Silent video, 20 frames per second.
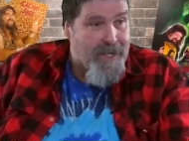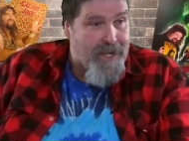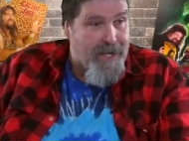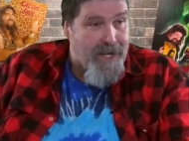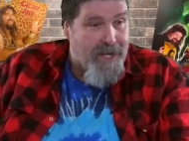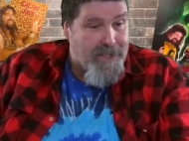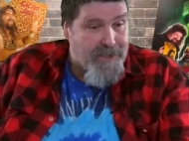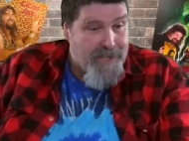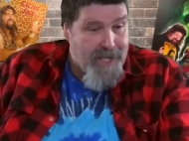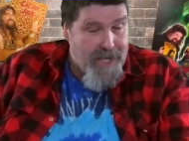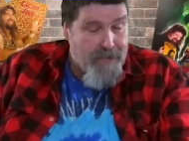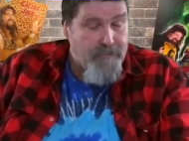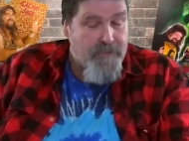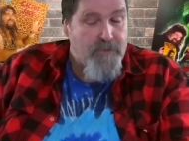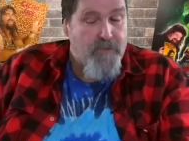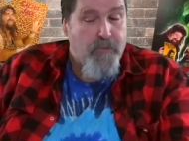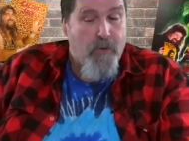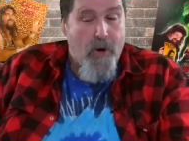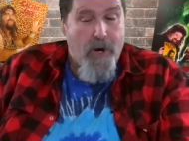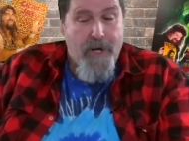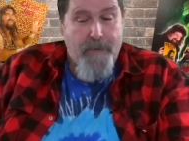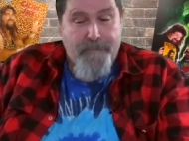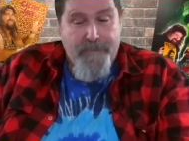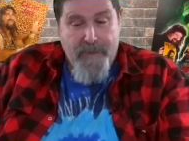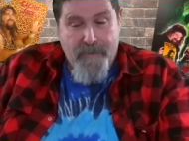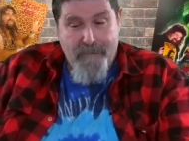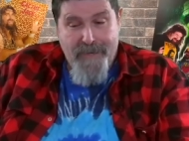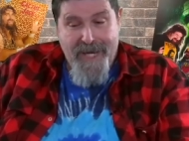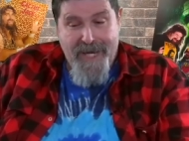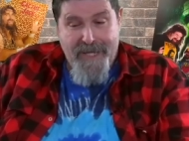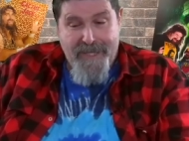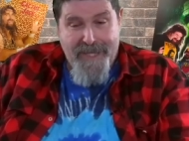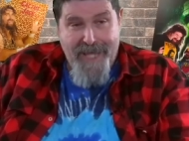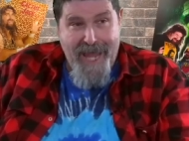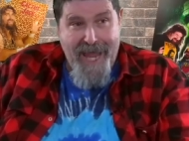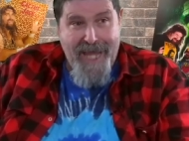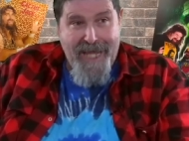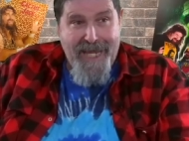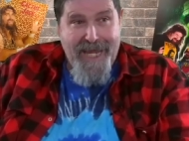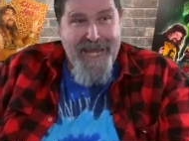Then it was brought up to me
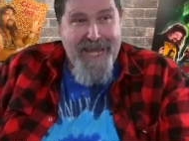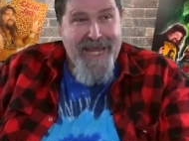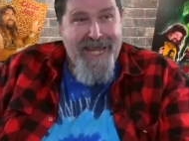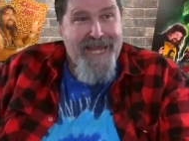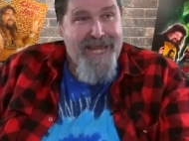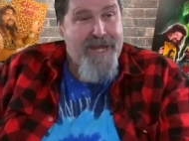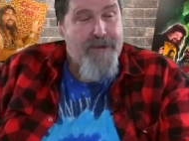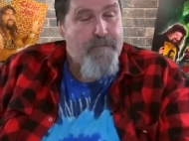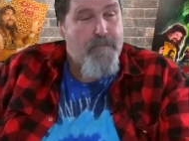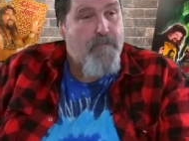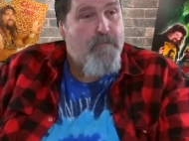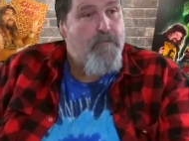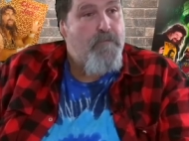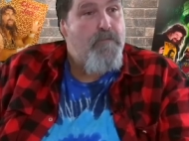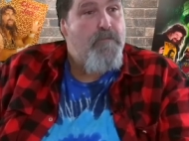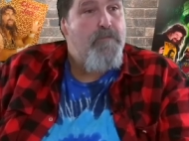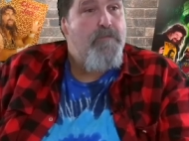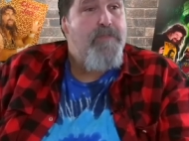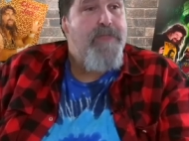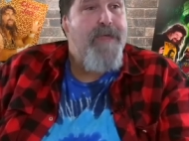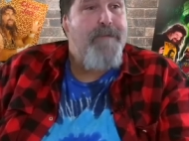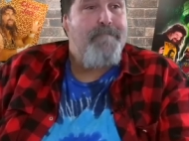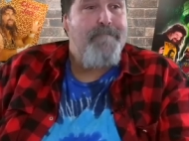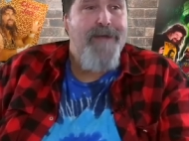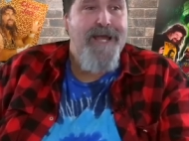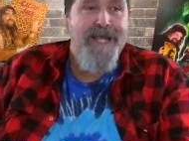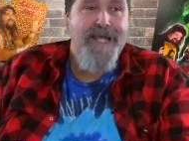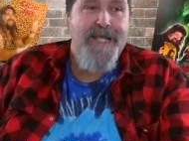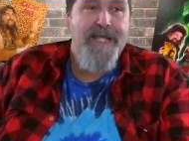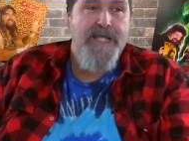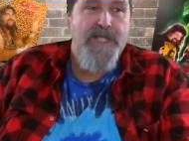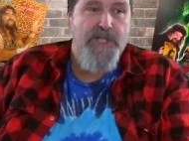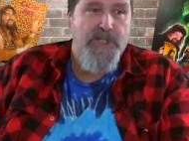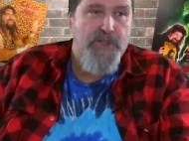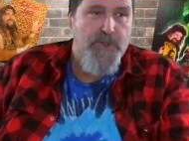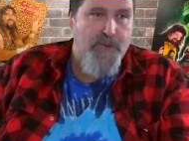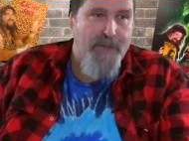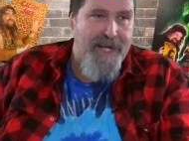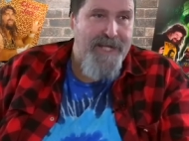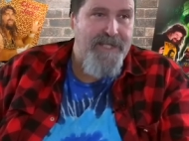that it, they might need to
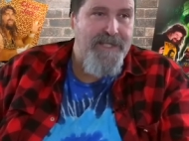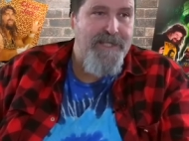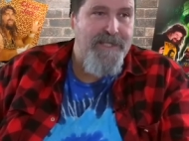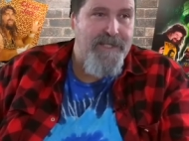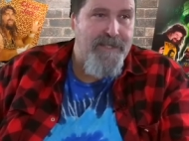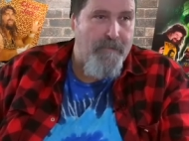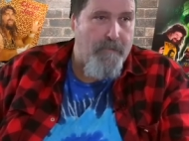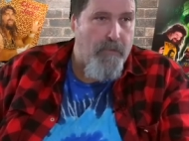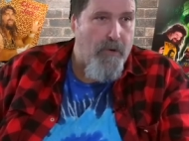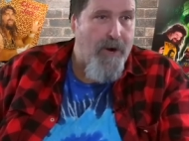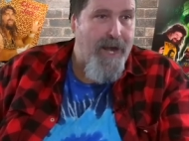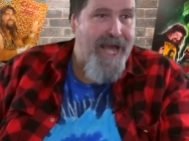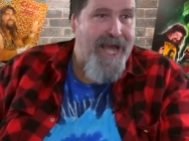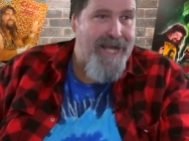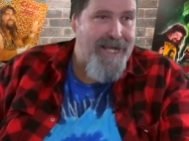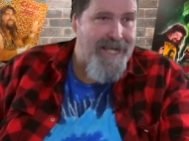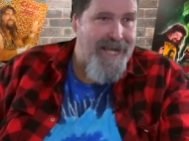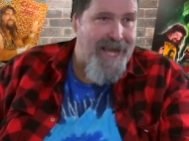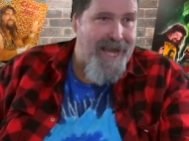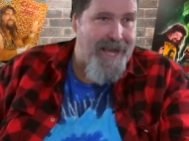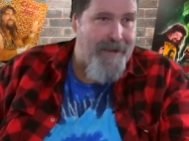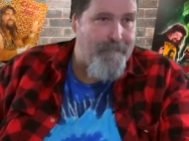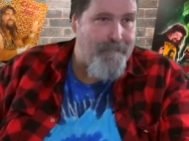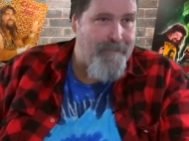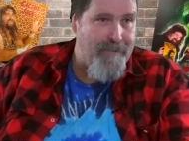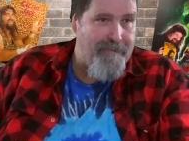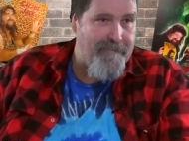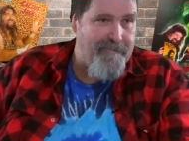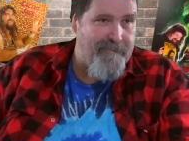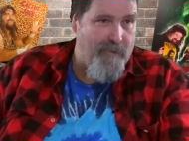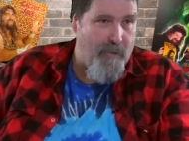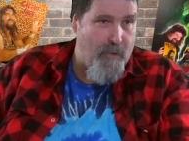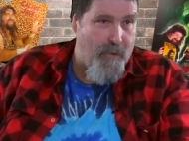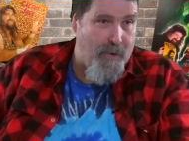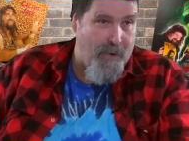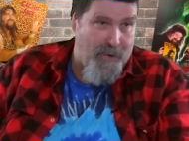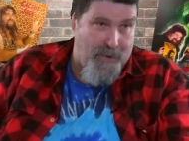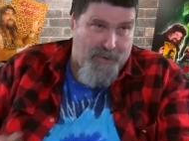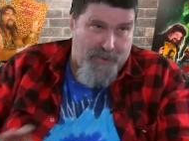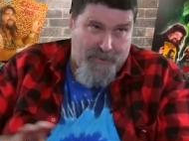strengthen the brand name
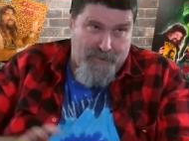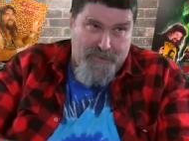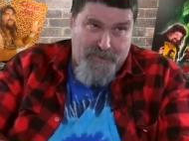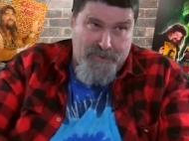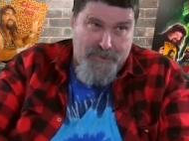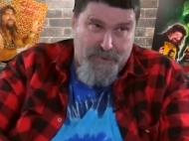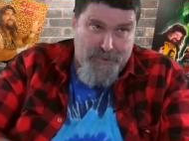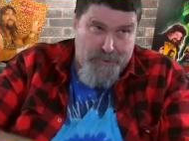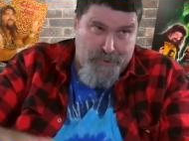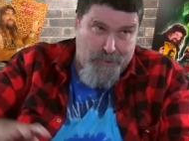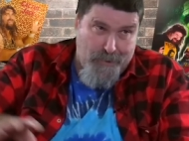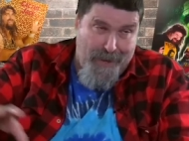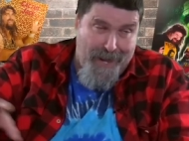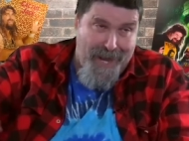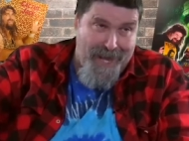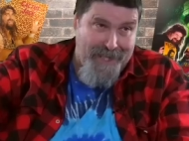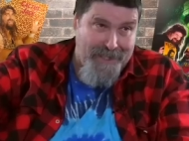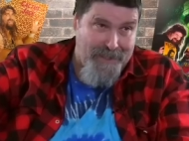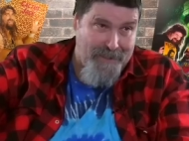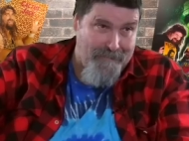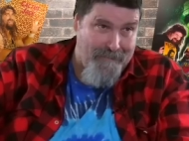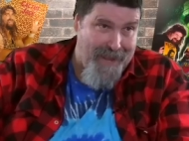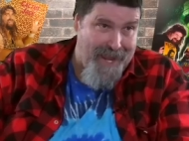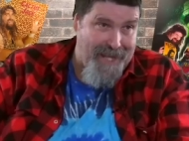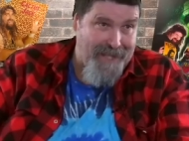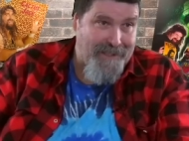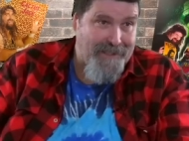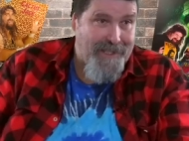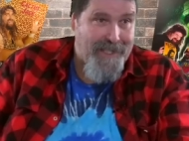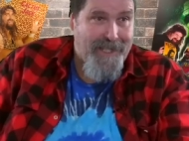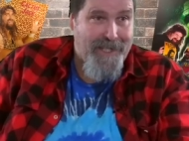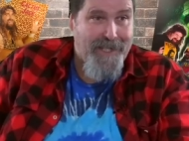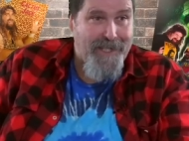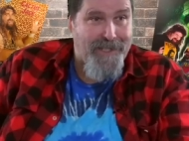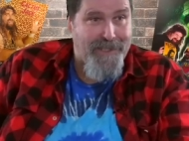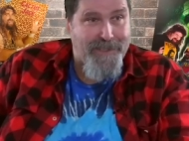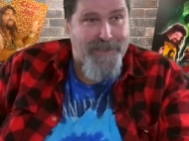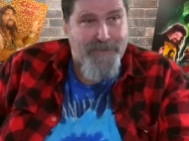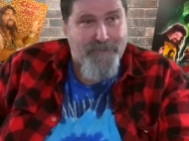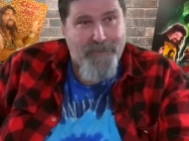before trying to make
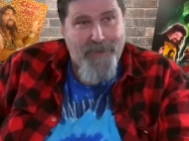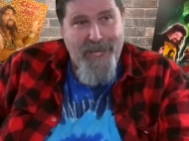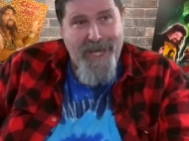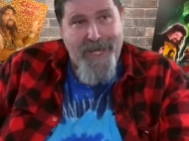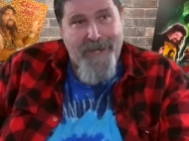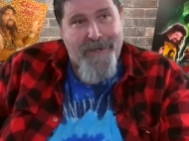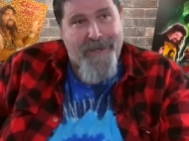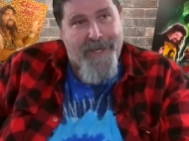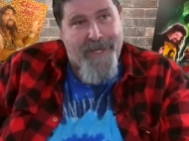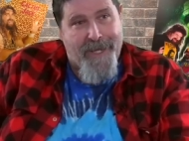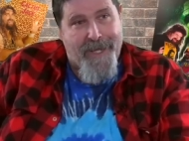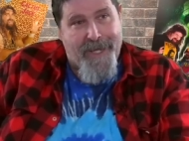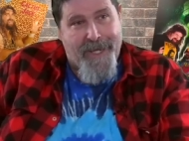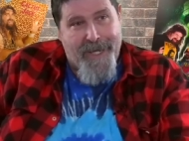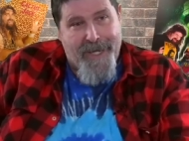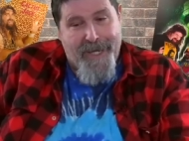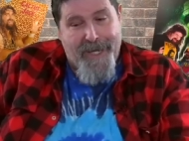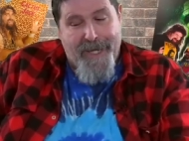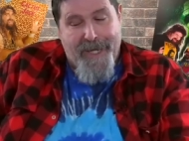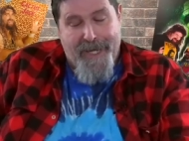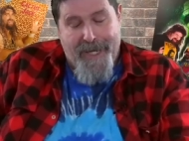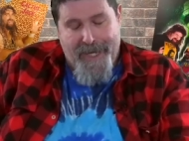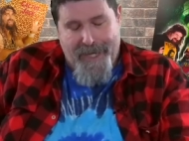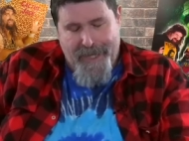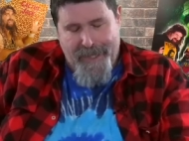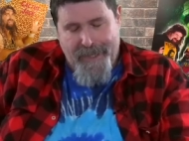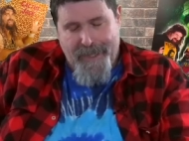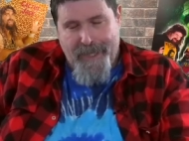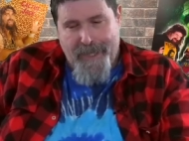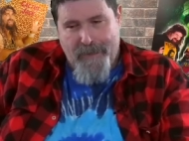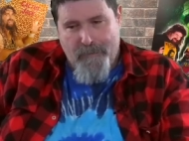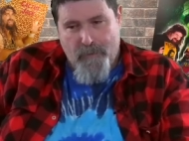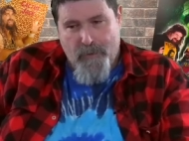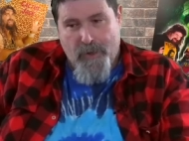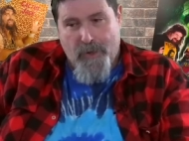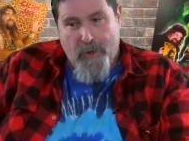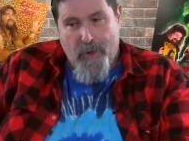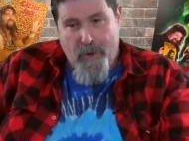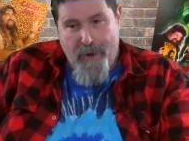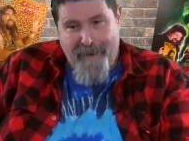the, the split. Right. And that
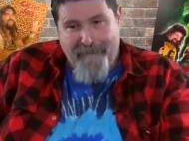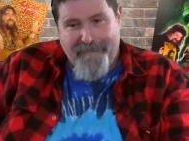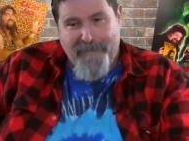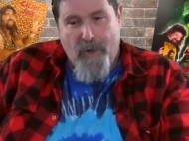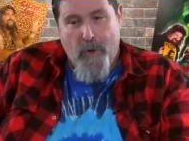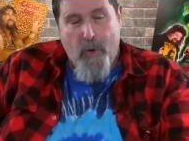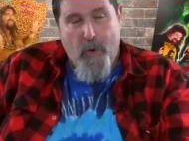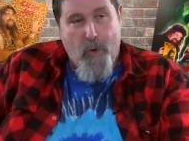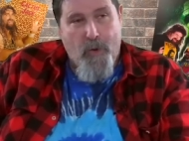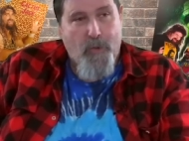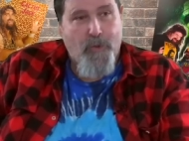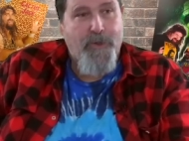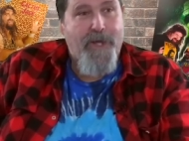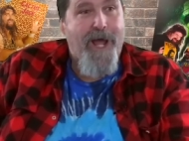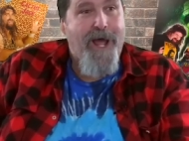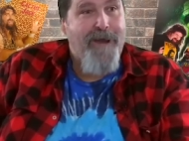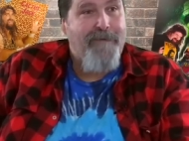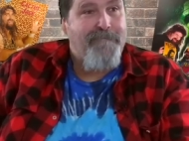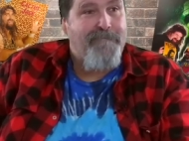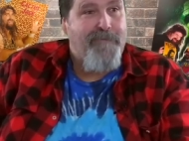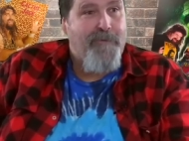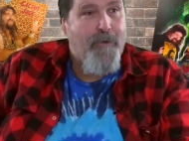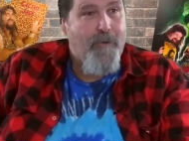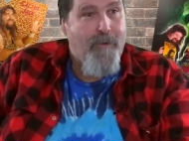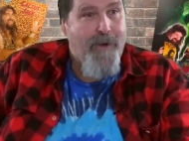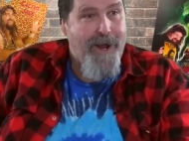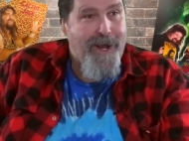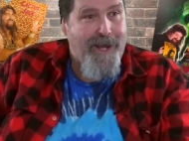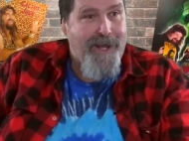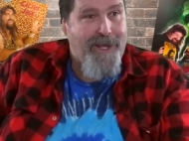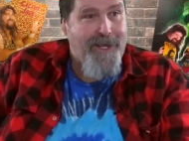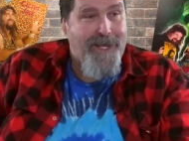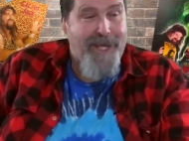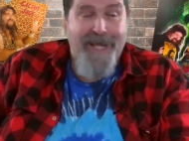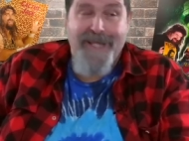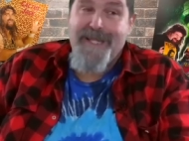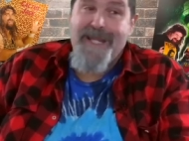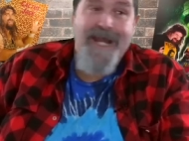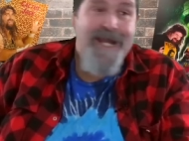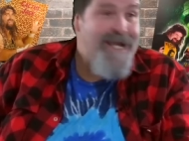we're going to have to hold on for a while.
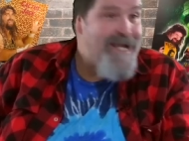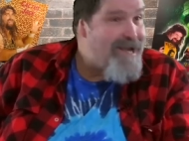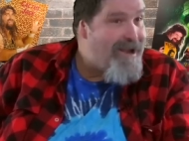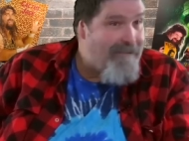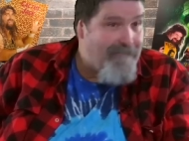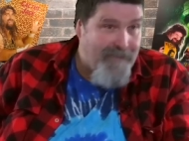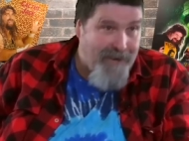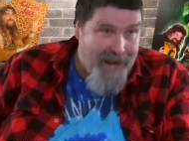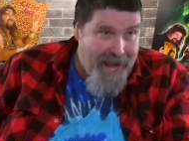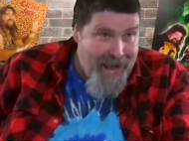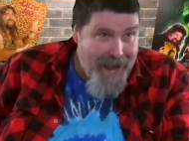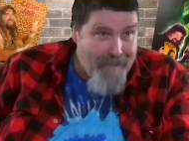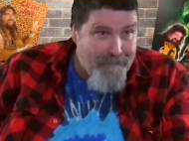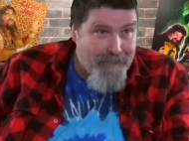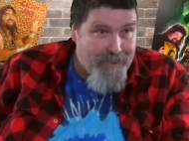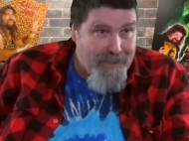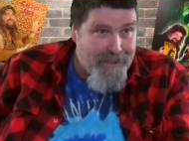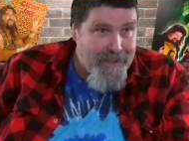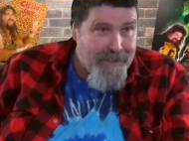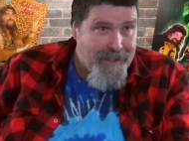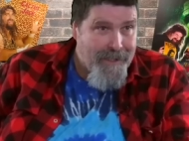And then it never happened.